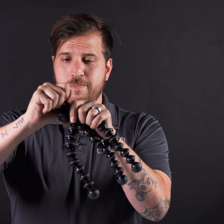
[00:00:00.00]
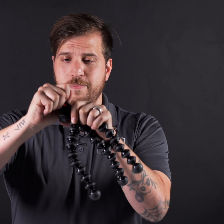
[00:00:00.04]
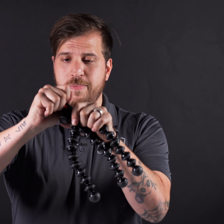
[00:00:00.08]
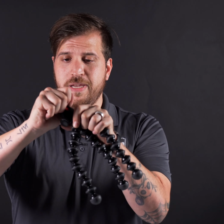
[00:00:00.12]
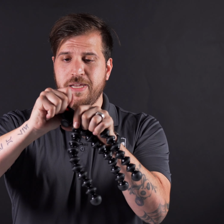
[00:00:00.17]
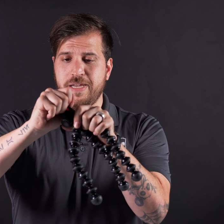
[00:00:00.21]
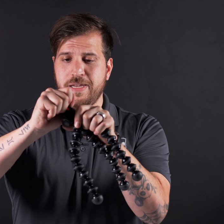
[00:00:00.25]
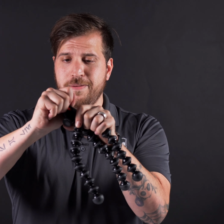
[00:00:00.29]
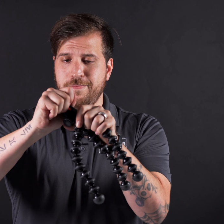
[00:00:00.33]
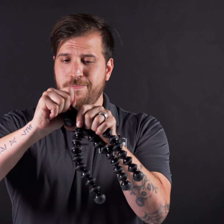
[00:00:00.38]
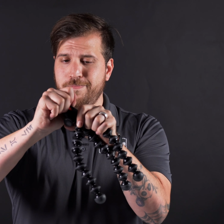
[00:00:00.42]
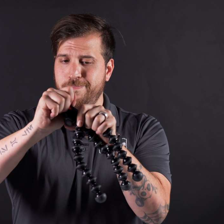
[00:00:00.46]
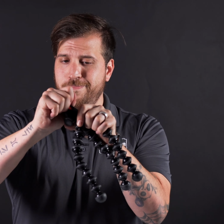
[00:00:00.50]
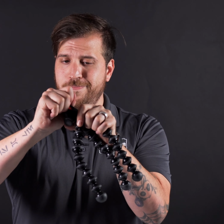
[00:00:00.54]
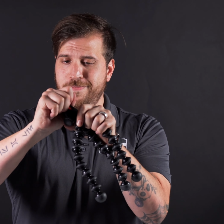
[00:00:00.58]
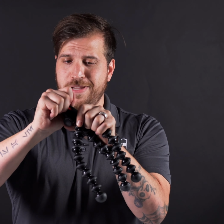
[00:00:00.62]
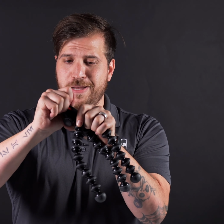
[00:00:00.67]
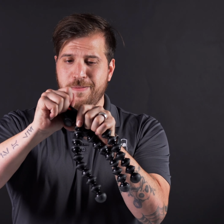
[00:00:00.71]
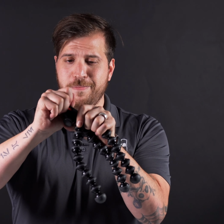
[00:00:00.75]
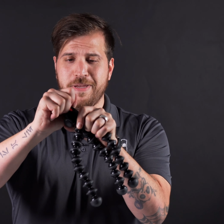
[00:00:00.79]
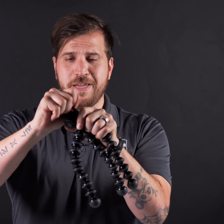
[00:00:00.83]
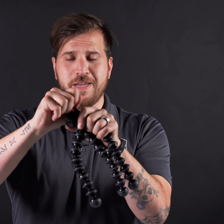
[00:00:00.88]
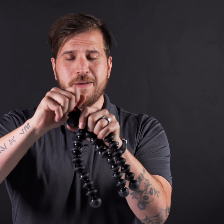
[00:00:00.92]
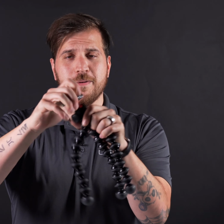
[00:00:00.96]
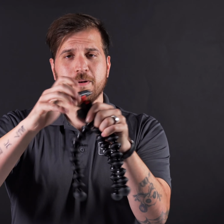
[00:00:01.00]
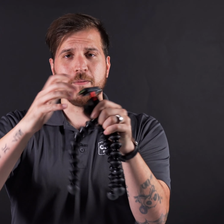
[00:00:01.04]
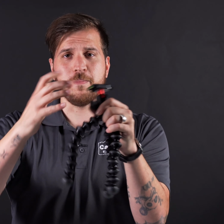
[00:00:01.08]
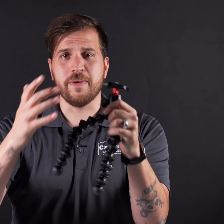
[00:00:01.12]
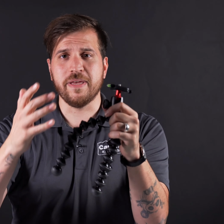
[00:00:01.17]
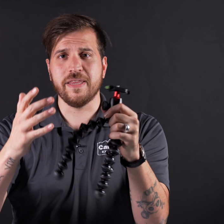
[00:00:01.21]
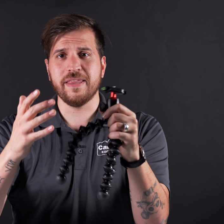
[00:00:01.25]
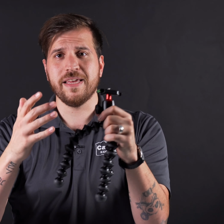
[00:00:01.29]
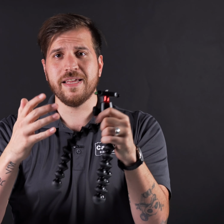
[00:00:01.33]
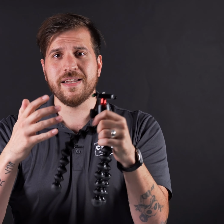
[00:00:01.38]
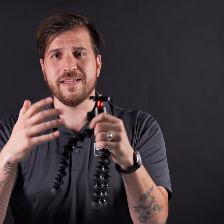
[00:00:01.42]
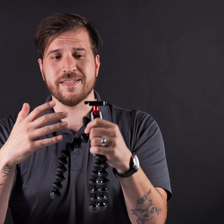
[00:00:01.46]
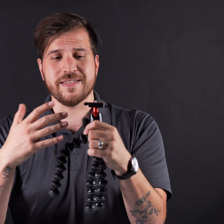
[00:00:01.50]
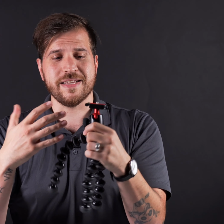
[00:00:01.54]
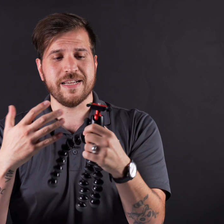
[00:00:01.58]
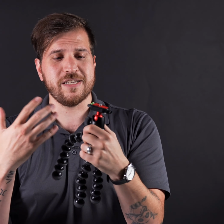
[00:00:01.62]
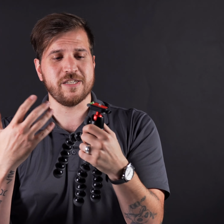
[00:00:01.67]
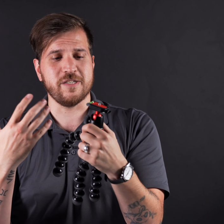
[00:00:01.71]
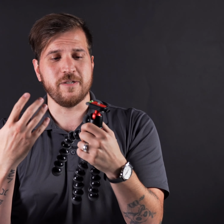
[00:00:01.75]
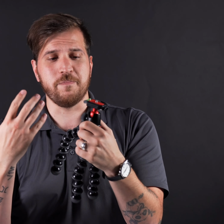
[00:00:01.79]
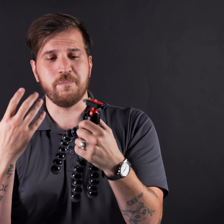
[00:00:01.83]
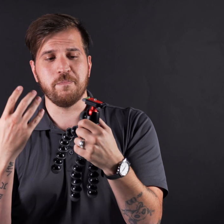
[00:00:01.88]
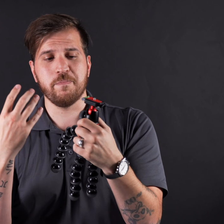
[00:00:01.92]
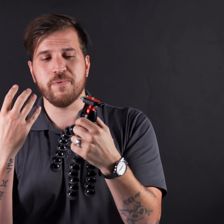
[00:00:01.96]
Being, not being able to bend that is
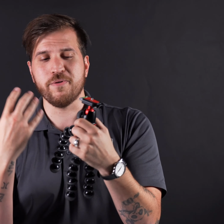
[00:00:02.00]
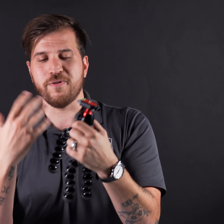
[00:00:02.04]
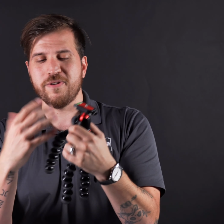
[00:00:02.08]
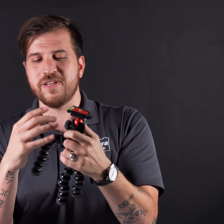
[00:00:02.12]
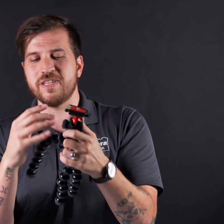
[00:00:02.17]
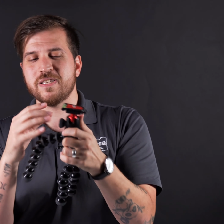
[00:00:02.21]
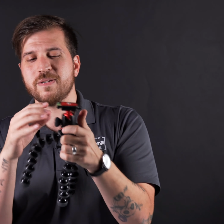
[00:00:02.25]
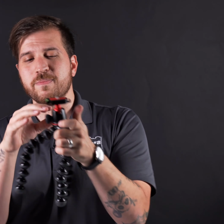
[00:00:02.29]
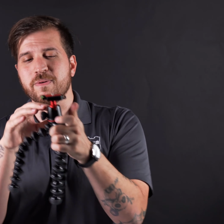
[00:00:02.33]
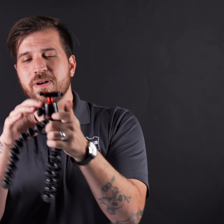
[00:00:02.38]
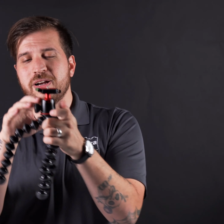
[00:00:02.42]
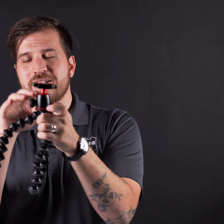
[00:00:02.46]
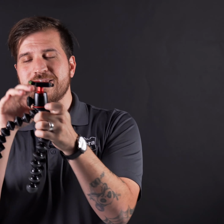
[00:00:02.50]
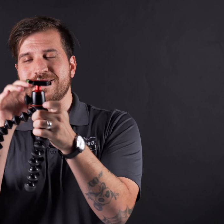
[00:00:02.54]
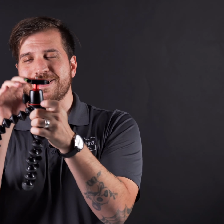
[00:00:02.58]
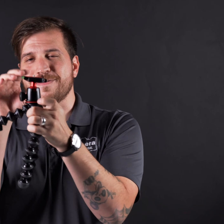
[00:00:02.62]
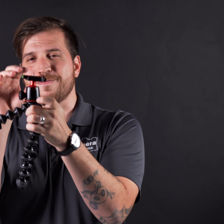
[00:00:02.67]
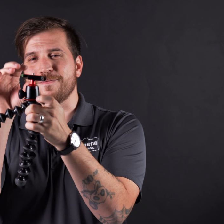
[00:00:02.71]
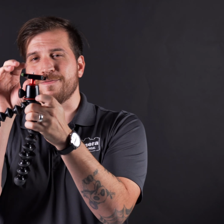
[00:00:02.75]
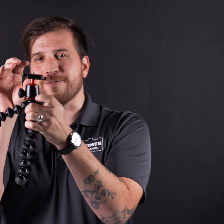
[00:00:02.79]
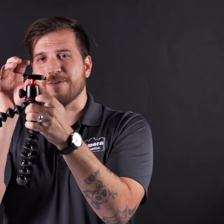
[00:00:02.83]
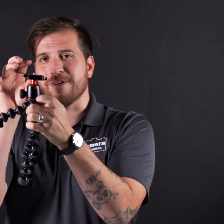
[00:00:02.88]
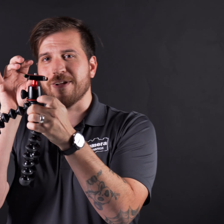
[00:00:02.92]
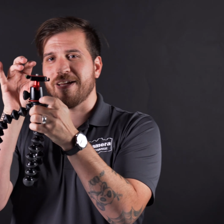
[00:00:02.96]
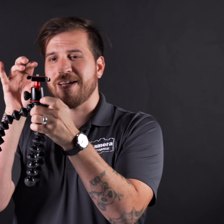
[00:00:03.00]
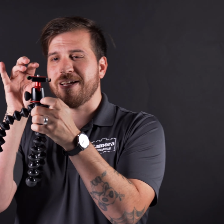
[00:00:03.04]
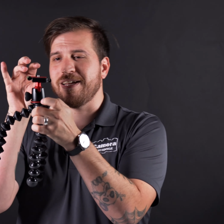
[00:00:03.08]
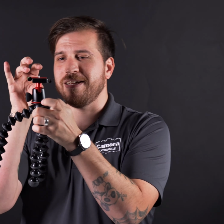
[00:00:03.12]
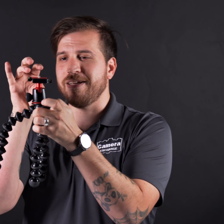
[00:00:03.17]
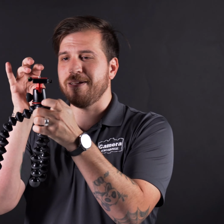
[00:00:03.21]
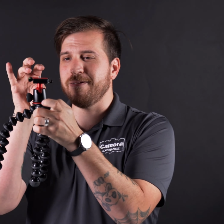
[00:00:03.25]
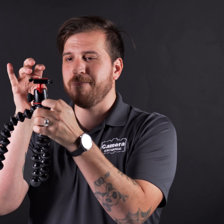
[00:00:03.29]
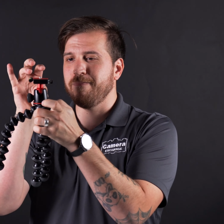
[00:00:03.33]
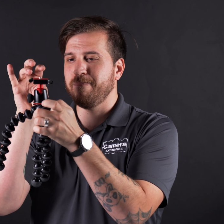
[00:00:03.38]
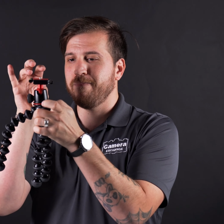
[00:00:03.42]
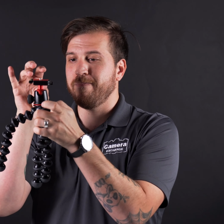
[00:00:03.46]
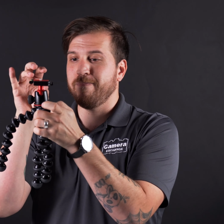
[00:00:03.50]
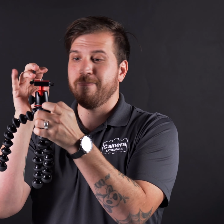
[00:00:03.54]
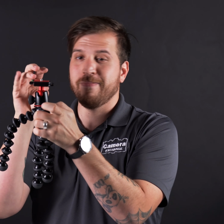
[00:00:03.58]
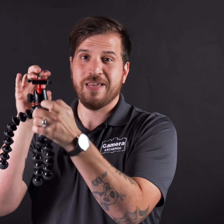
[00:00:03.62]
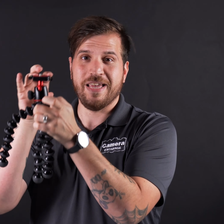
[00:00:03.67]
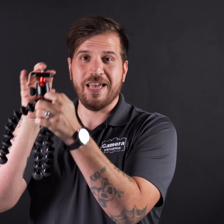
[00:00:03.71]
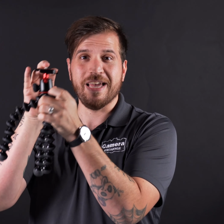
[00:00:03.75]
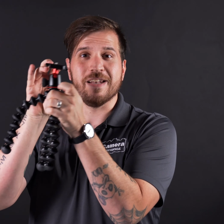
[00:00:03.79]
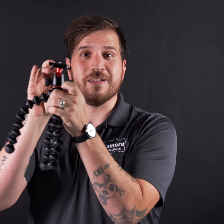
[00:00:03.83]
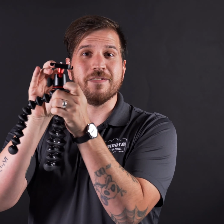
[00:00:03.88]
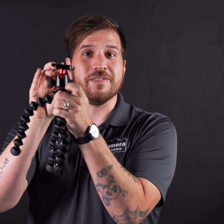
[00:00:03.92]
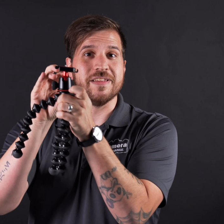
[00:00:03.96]
actually pretty surprising for a
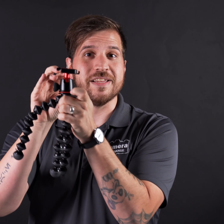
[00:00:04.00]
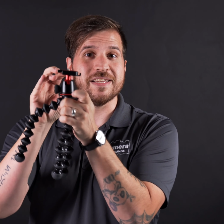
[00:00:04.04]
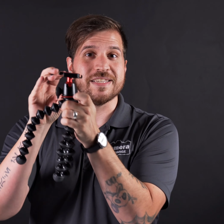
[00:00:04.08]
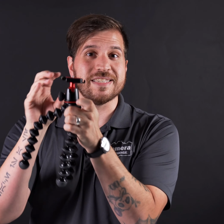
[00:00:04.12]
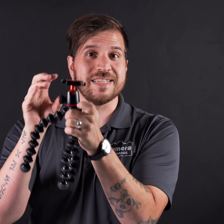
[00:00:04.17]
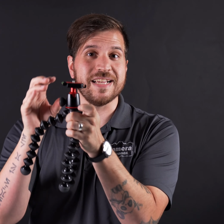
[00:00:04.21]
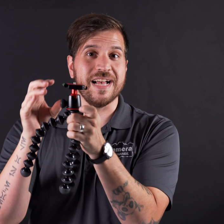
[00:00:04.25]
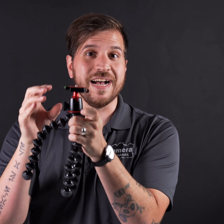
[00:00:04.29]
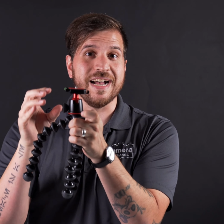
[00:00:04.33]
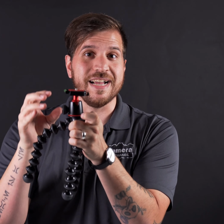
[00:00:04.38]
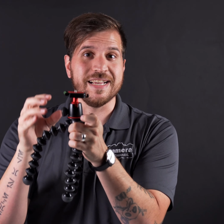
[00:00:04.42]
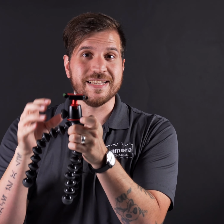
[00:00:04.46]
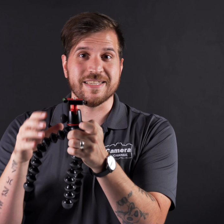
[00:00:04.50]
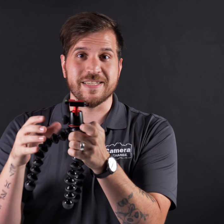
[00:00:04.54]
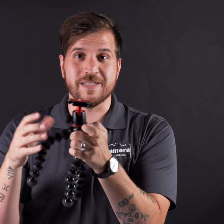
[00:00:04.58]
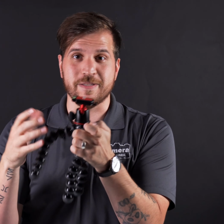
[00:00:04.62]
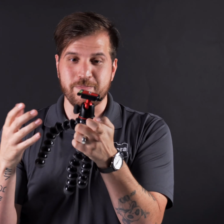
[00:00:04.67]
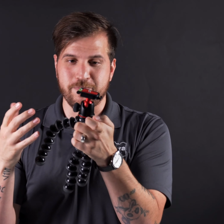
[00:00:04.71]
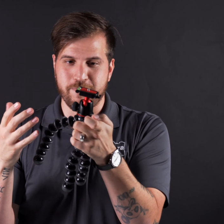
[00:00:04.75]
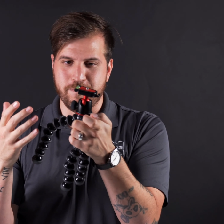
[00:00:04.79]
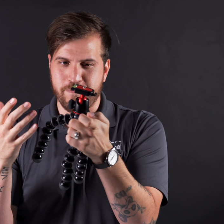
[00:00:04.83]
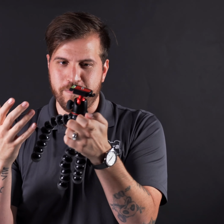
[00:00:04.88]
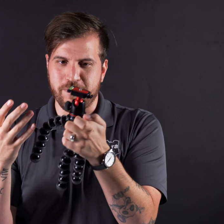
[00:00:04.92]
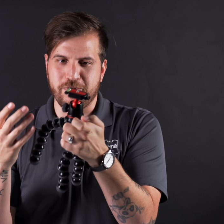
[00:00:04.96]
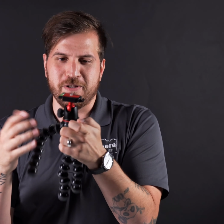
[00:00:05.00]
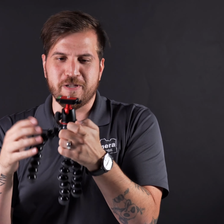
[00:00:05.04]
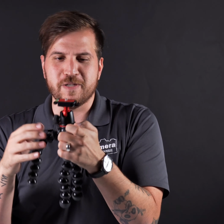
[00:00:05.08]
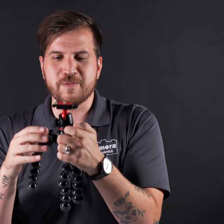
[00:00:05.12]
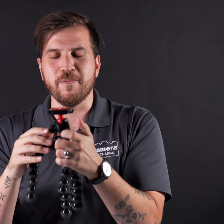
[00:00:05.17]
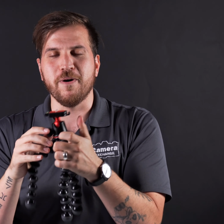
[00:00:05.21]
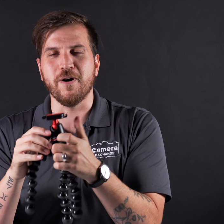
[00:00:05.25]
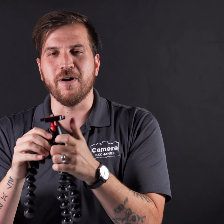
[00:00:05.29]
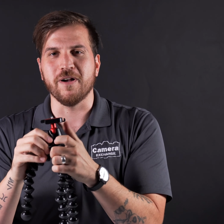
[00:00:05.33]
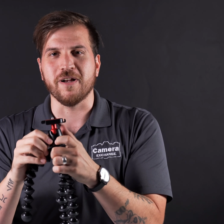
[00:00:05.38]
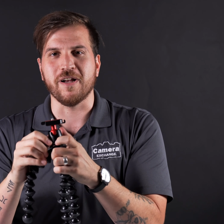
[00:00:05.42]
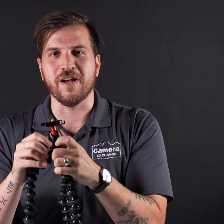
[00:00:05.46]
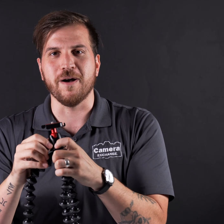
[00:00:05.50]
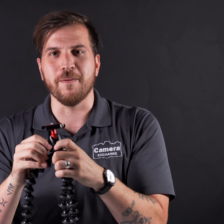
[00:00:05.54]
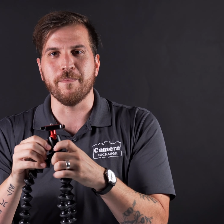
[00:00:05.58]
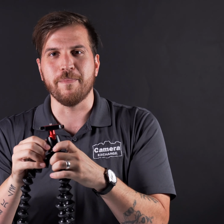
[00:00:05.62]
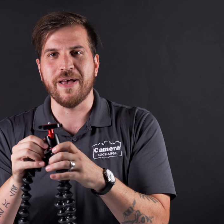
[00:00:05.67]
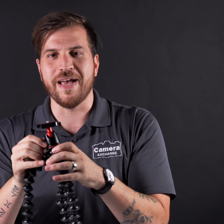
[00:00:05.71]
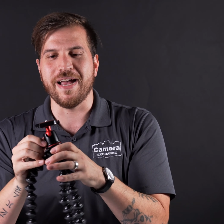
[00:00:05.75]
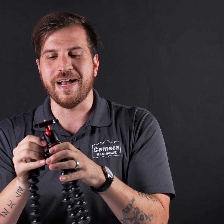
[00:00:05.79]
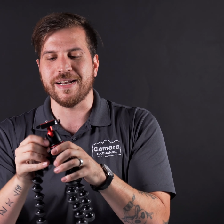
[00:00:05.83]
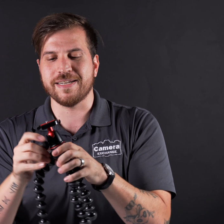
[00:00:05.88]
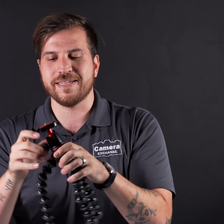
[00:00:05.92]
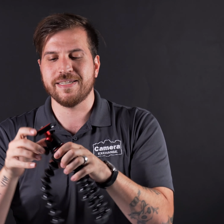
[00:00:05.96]
head of this size. It's pretty small and
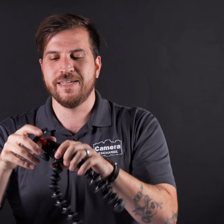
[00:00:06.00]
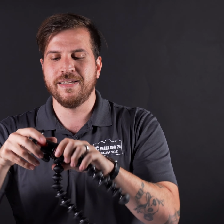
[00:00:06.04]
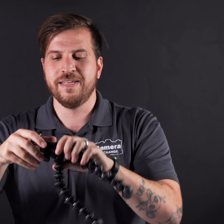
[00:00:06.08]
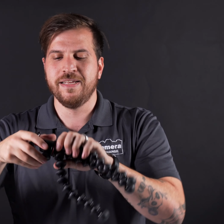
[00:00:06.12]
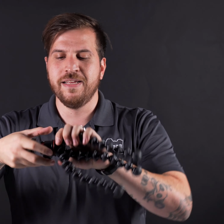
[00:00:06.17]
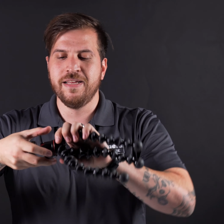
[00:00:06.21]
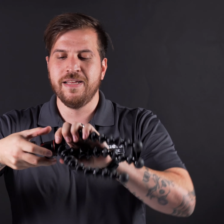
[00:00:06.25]
compact.